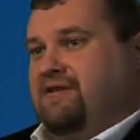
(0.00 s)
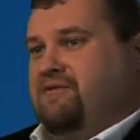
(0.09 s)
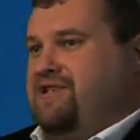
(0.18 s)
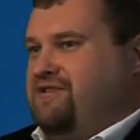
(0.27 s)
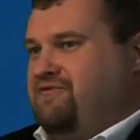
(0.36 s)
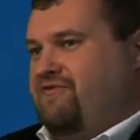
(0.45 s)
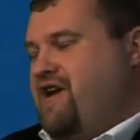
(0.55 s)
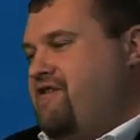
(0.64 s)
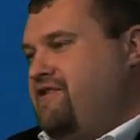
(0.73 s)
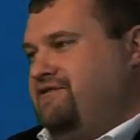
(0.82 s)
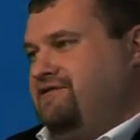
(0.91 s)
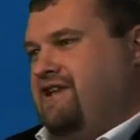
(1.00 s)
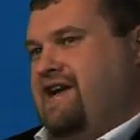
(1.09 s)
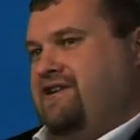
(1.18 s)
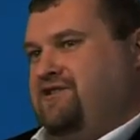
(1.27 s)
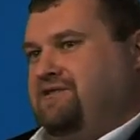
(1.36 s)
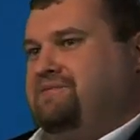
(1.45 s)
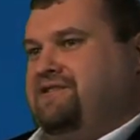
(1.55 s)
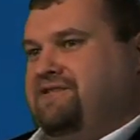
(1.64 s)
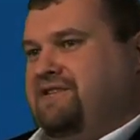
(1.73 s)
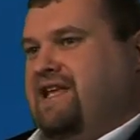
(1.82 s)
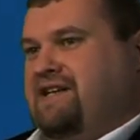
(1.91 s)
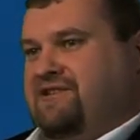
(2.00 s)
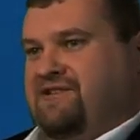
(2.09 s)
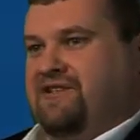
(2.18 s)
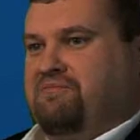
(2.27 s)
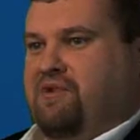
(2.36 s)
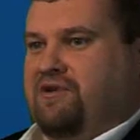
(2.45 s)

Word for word: which is very unlike some of the other licensing